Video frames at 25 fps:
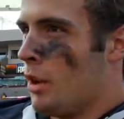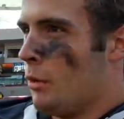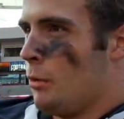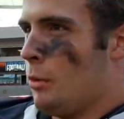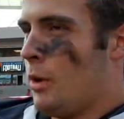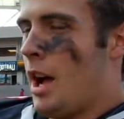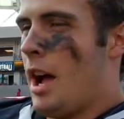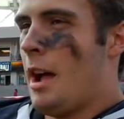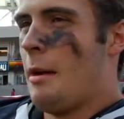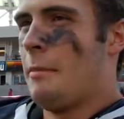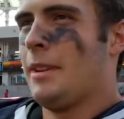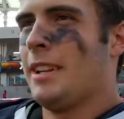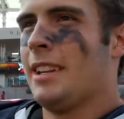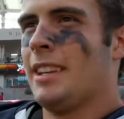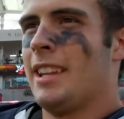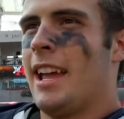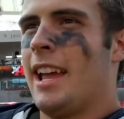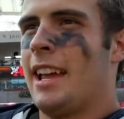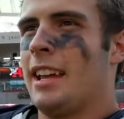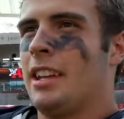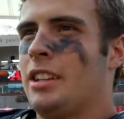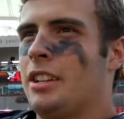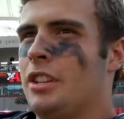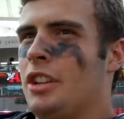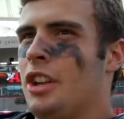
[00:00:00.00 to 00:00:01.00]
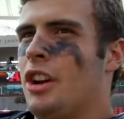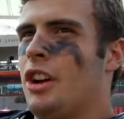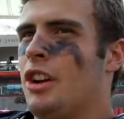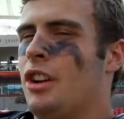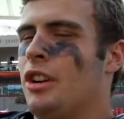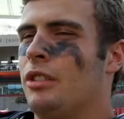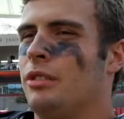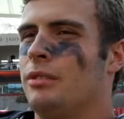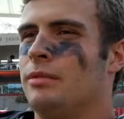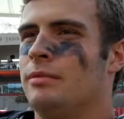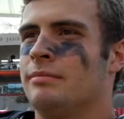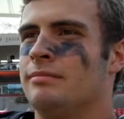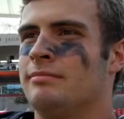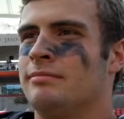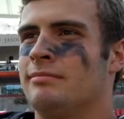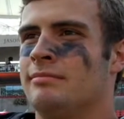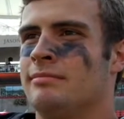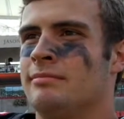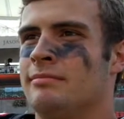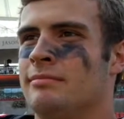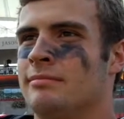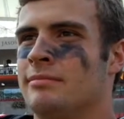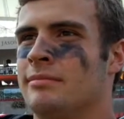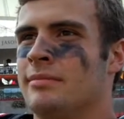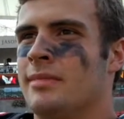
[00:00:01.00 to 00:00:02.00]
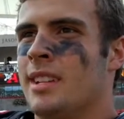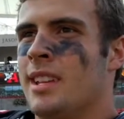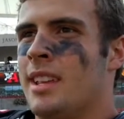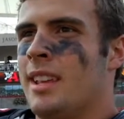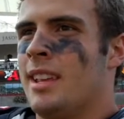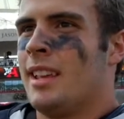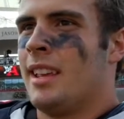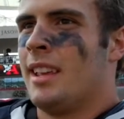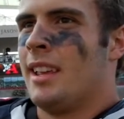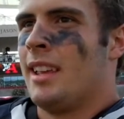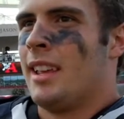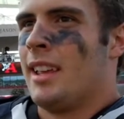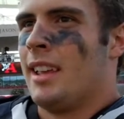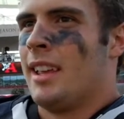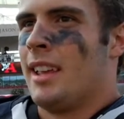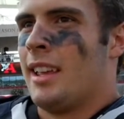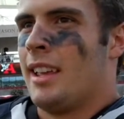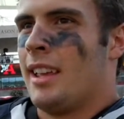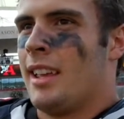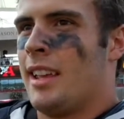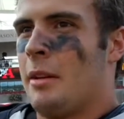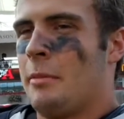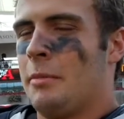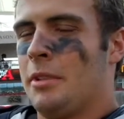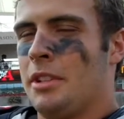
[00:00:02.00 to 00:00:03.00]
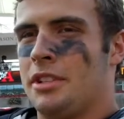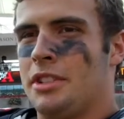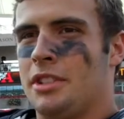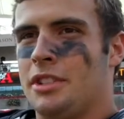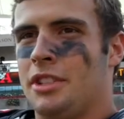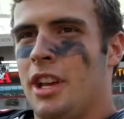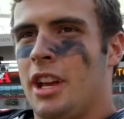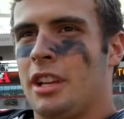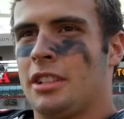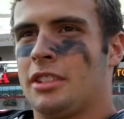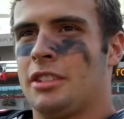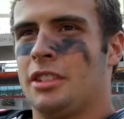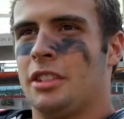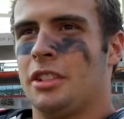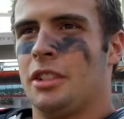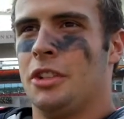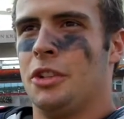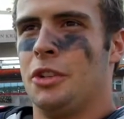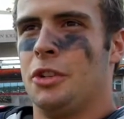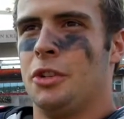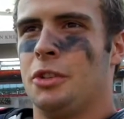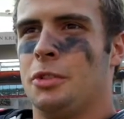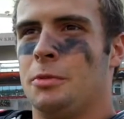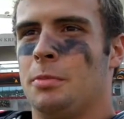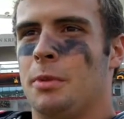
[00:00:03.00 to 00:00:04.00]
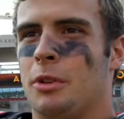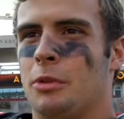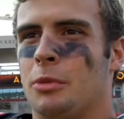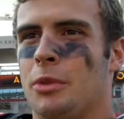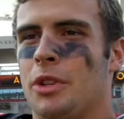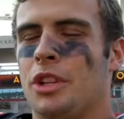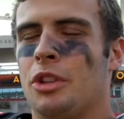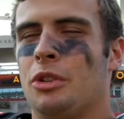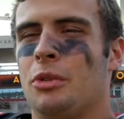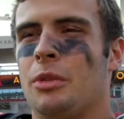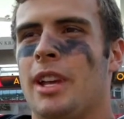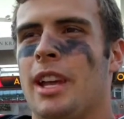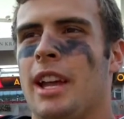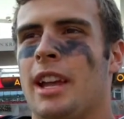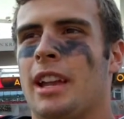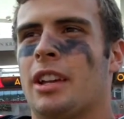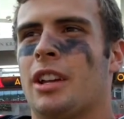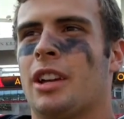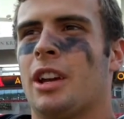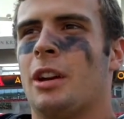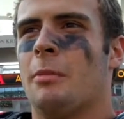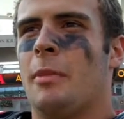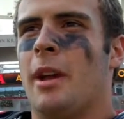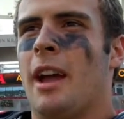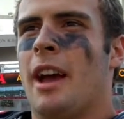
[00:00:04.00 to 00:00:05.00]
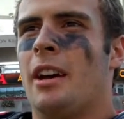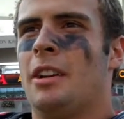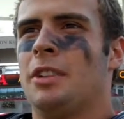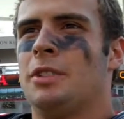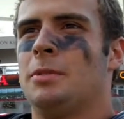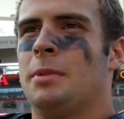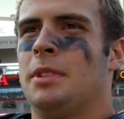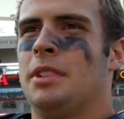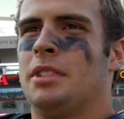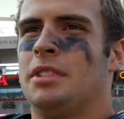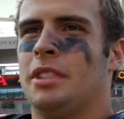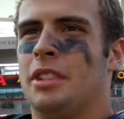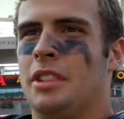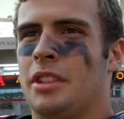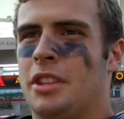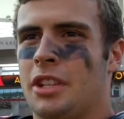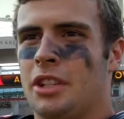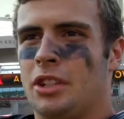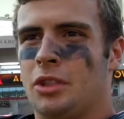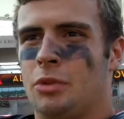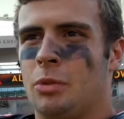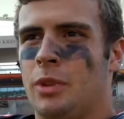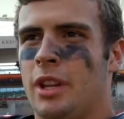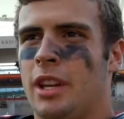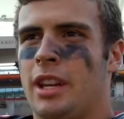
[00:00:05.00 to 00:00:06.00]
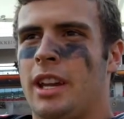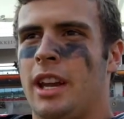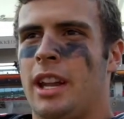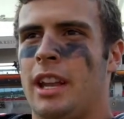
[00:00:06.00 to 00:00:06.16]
Well, I mean, like, you know, yeah, I mean, it sucks to lose, but we knew we had to come out, especially this week,